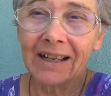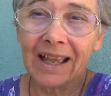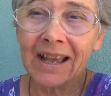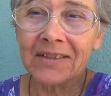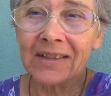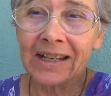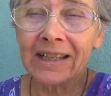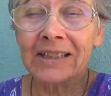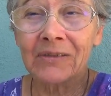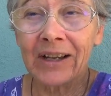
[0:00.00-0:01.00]
has a
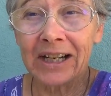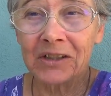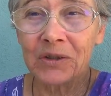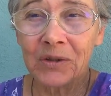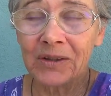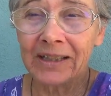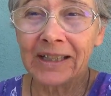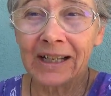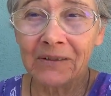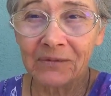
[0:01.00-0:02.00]
negative attitude
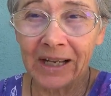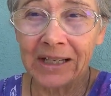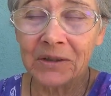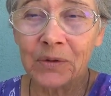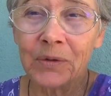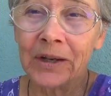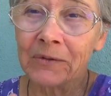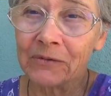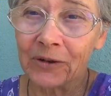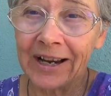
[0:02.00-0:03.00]
that they convey to
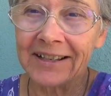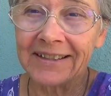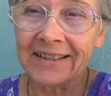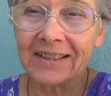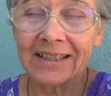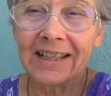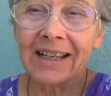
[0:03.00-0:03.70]
their friends,